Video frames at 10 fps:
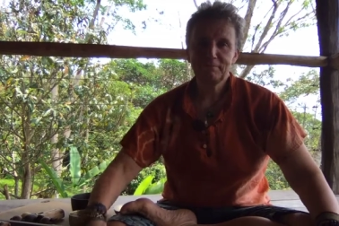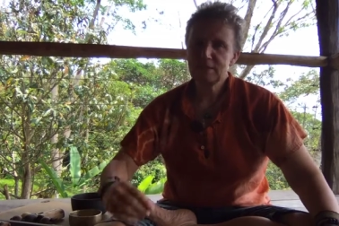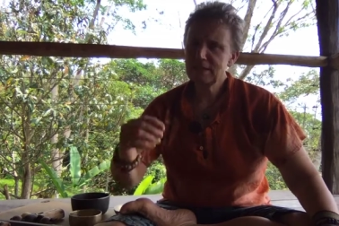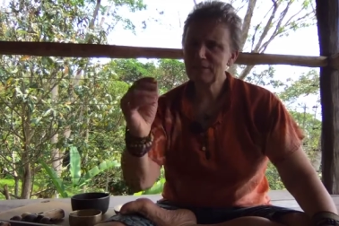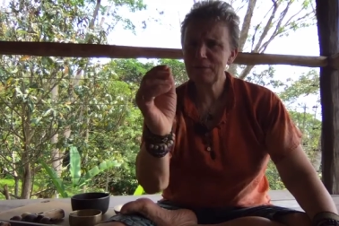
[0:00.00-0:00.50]

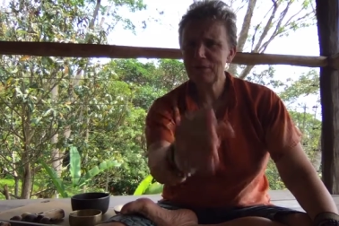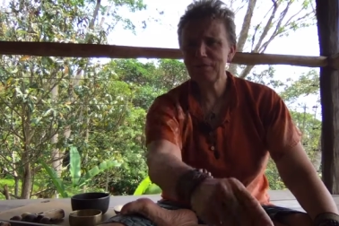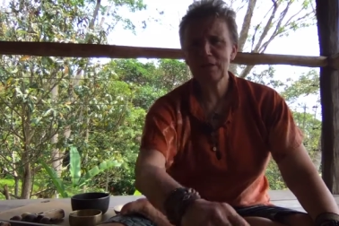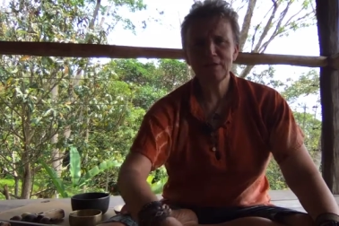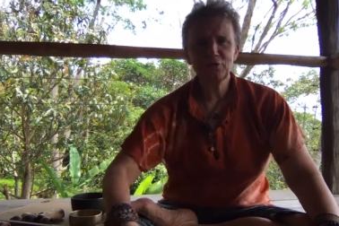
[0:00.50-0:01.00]
even
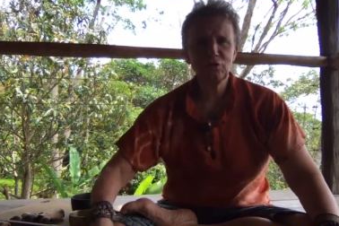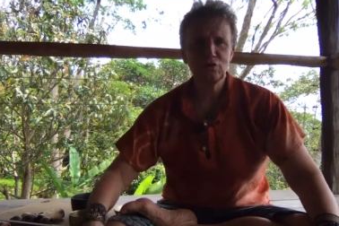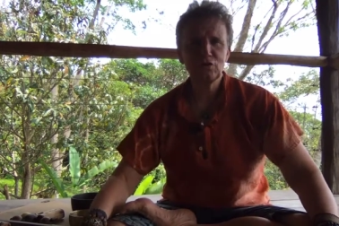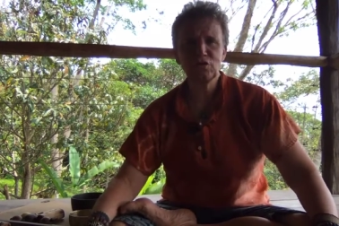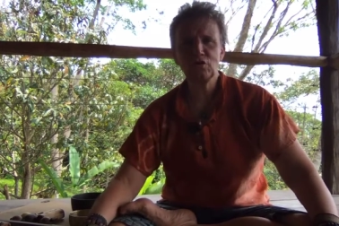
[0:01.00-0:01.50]
maybe into your
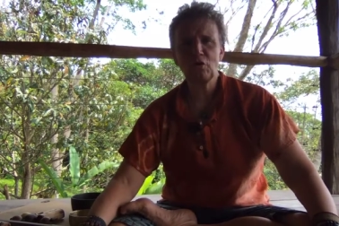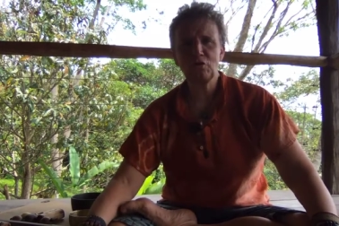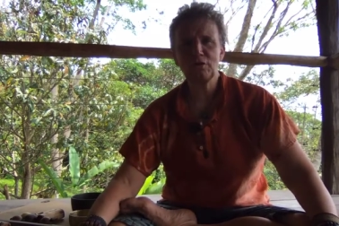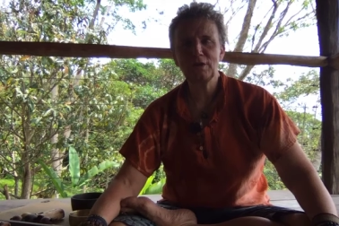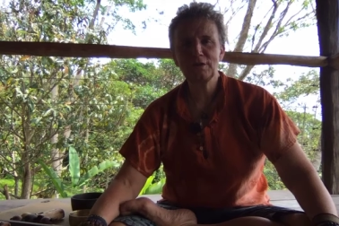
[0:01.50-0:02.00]

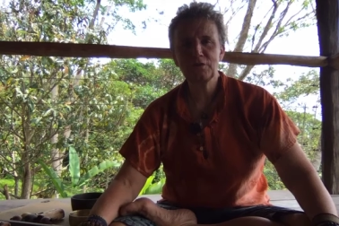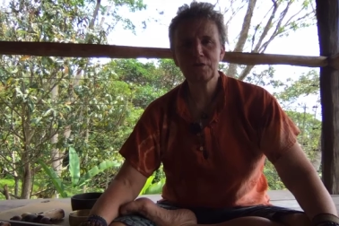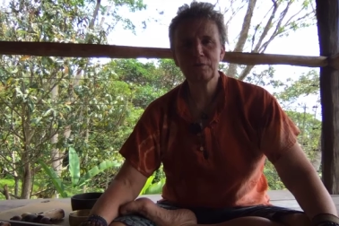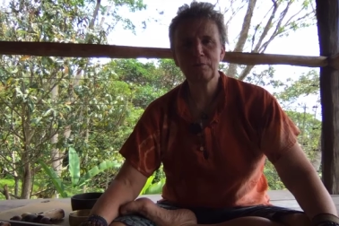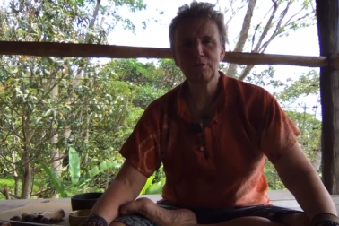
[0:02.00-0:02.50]
soul and your
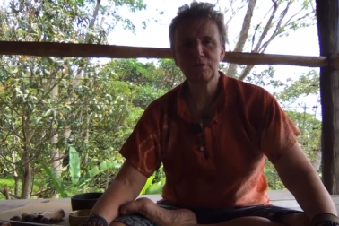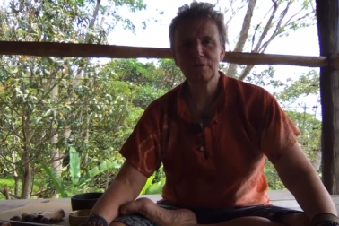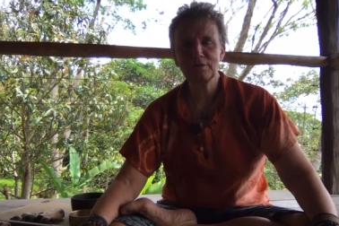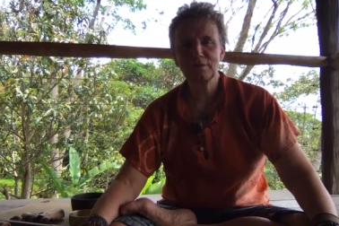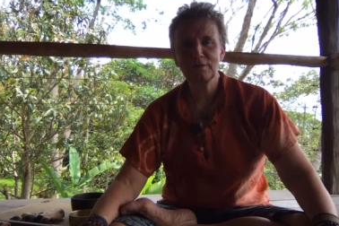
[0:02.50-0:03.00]

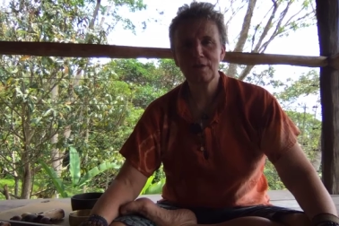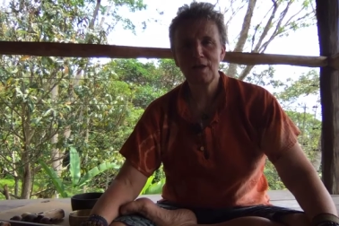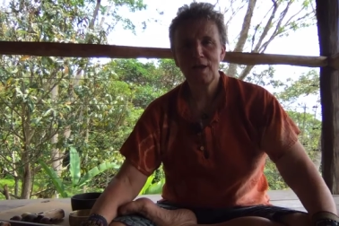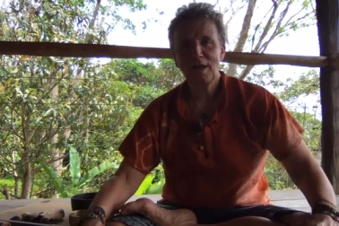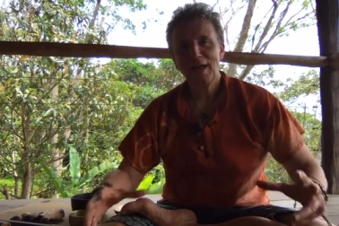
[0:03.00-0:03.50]
spirit,
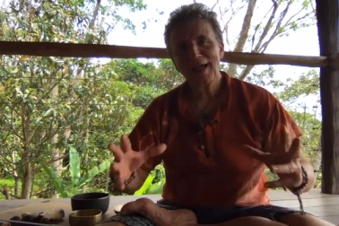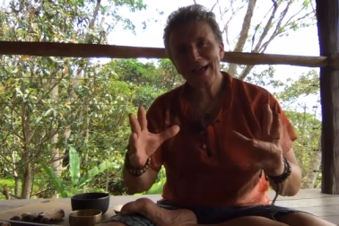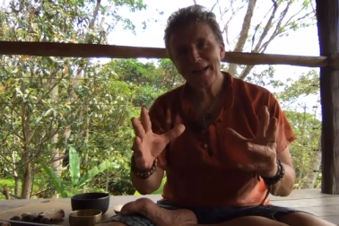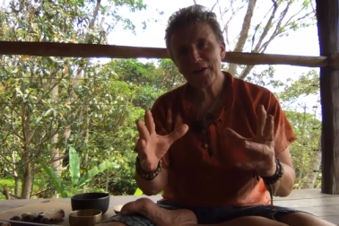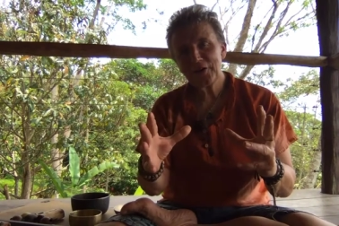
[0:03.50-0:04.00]

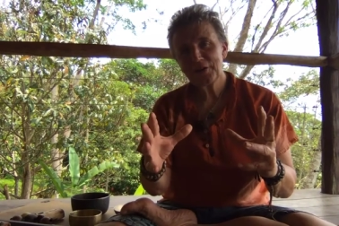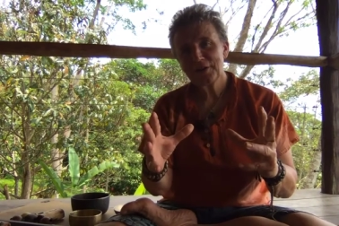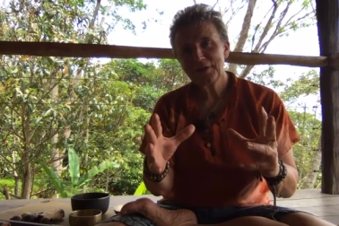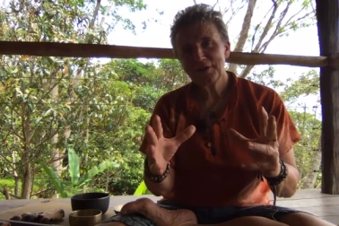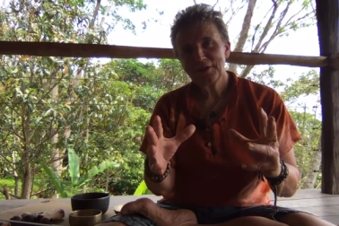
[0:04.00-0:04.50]
and
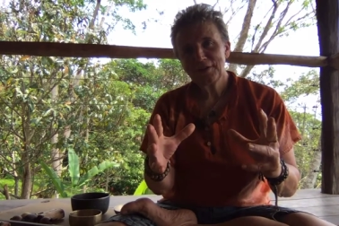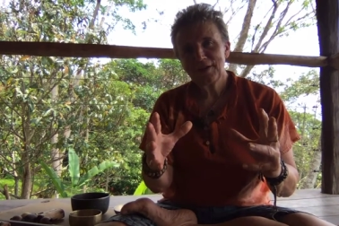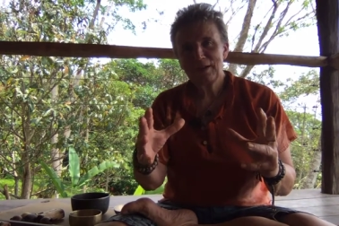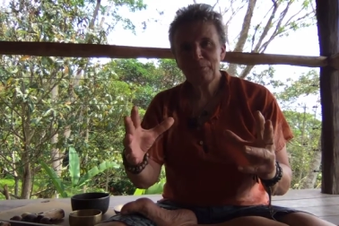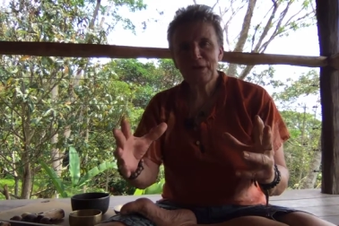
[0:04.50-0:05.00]

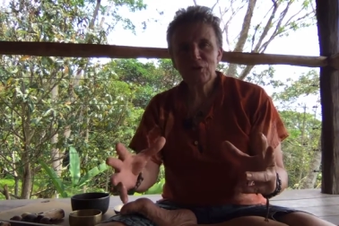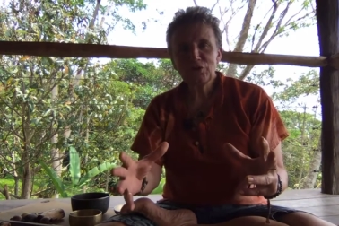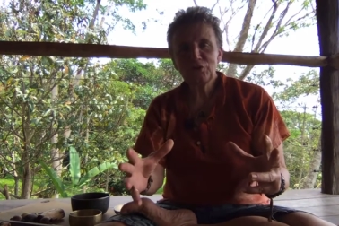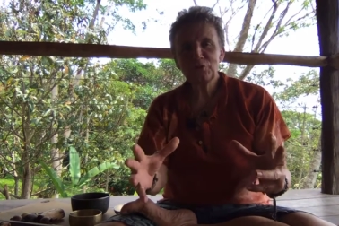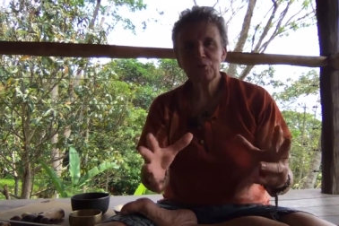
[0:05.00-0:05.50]
helping
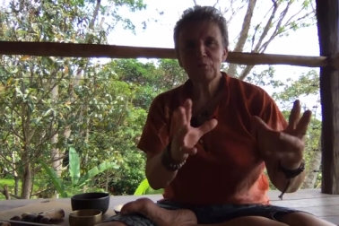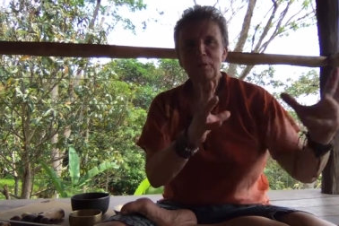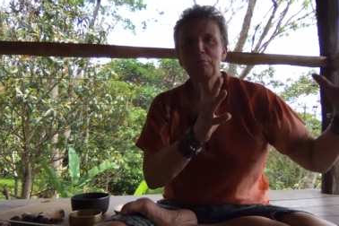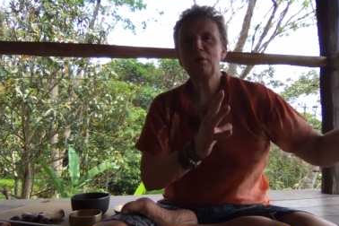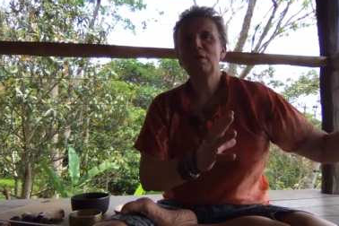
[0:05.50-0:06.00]
you to be
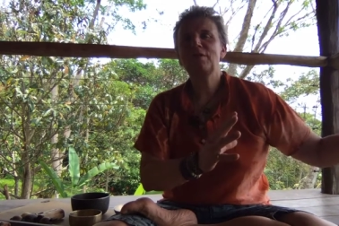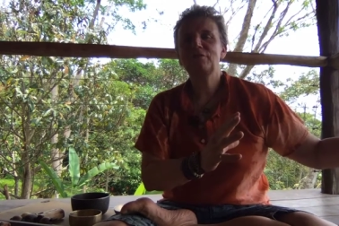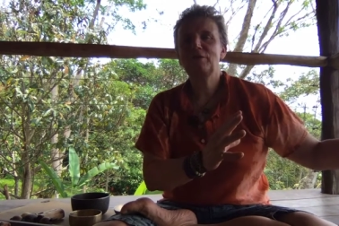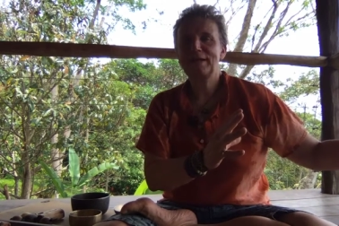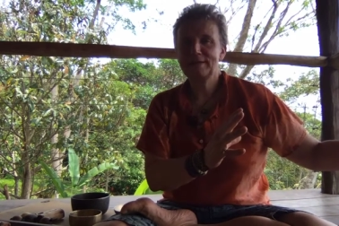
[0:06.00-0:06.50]
part of
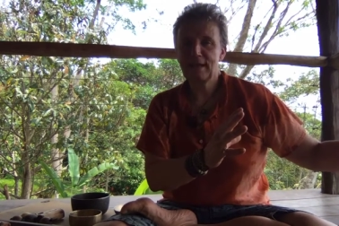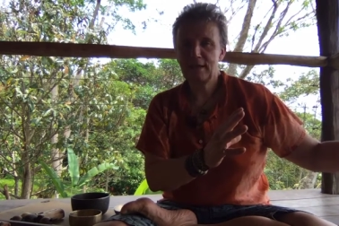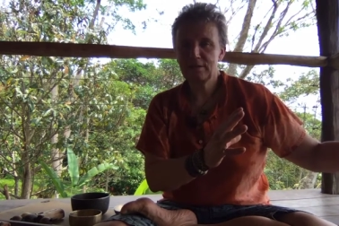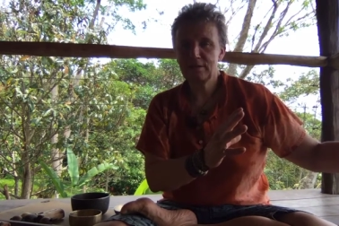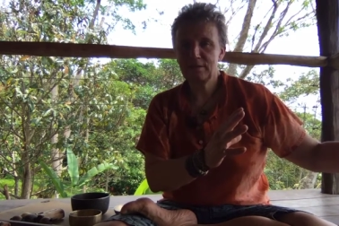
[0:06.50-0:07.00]

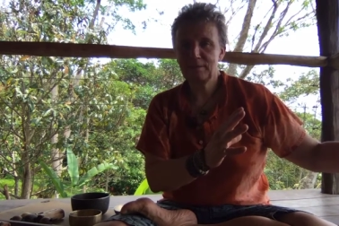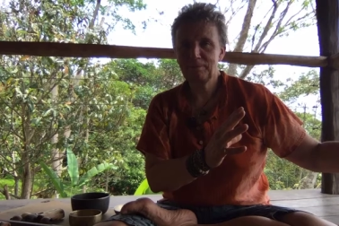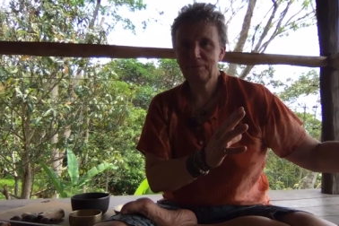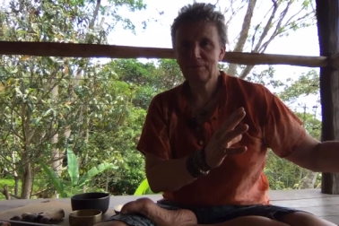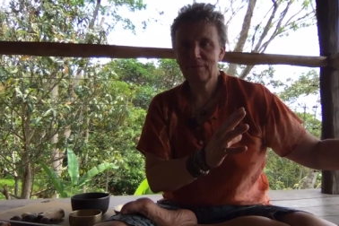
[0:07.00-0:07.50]
vitality
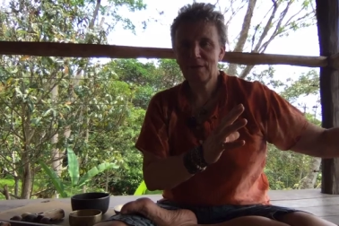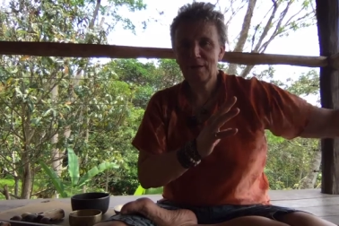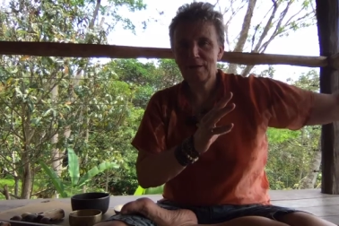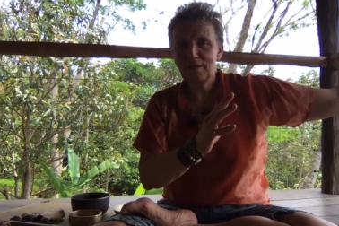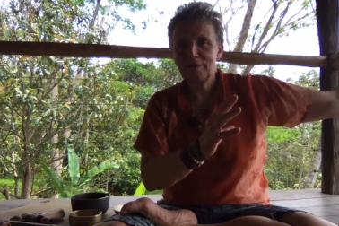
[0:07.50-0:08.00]

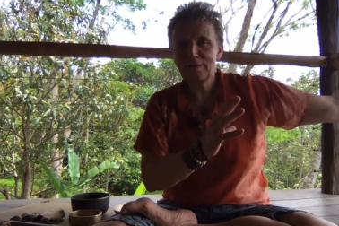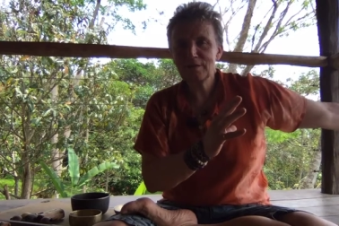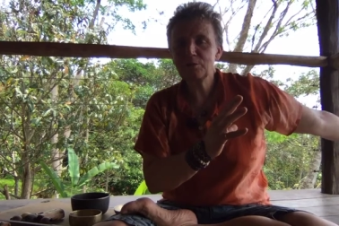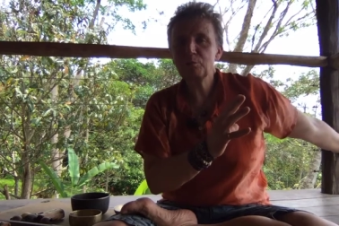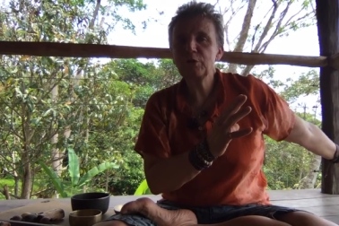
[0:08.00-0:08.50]
in
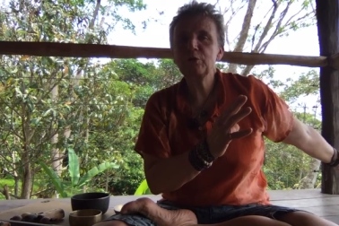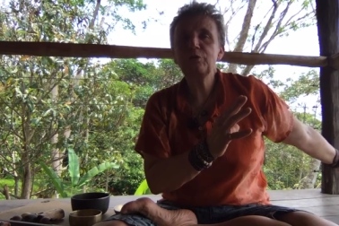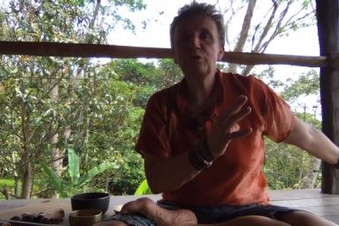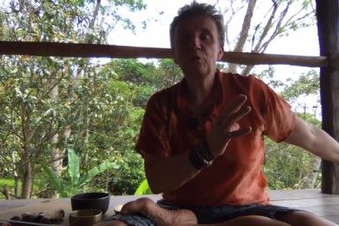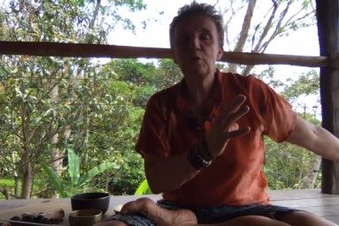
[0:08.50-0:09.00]
this
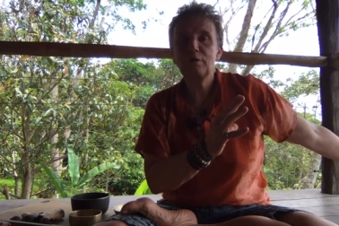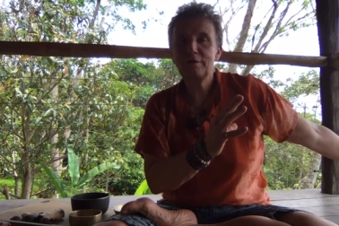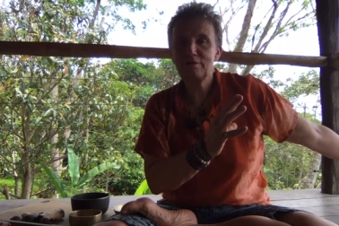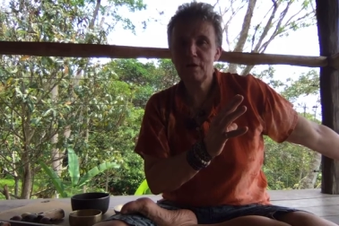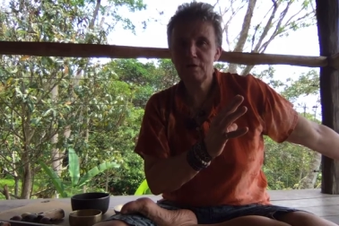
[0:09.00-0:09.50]
beautiful world
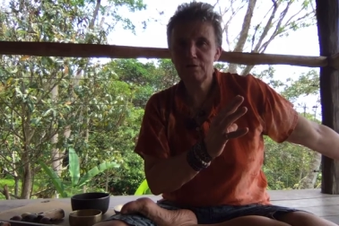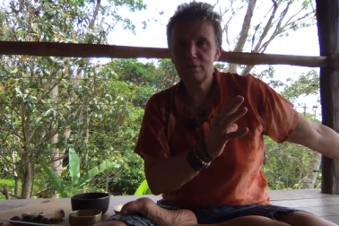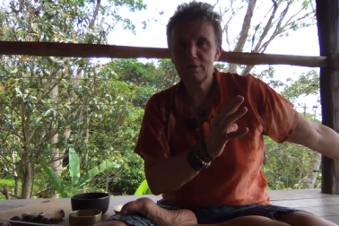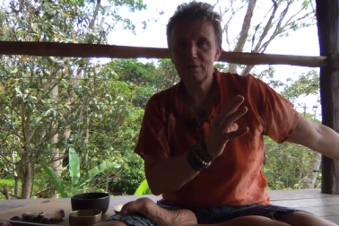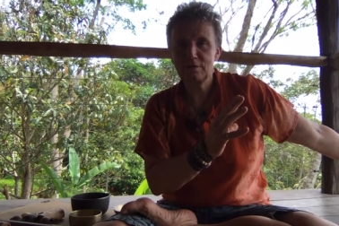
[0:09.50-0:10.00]
around
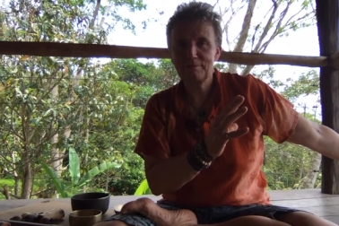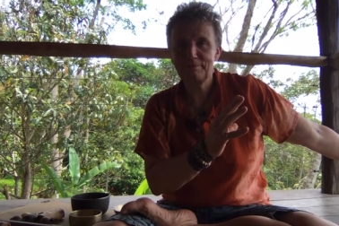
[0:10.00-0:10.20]
us.